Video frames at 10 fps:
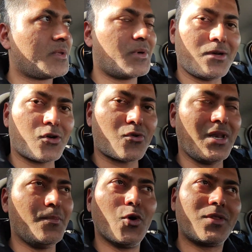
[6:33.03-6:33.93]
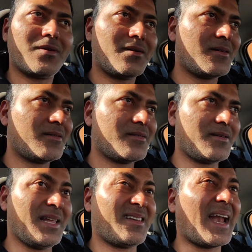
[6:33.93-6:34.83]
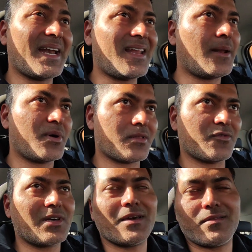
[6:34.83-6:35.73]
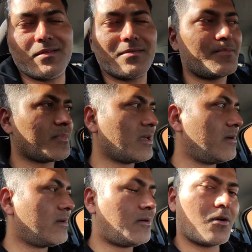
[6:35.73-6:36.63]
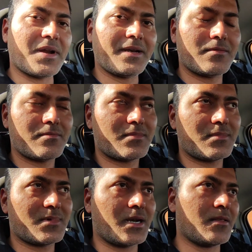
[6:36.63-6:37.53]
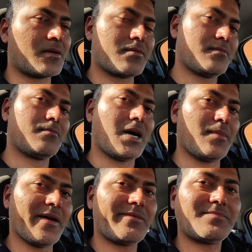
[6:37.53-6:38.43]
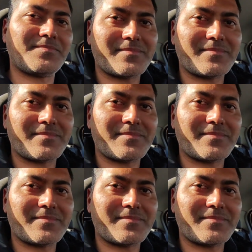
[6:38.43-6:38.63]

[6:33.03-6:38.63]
but not really both in 99% of the cases. All right, that is it. Bye bye.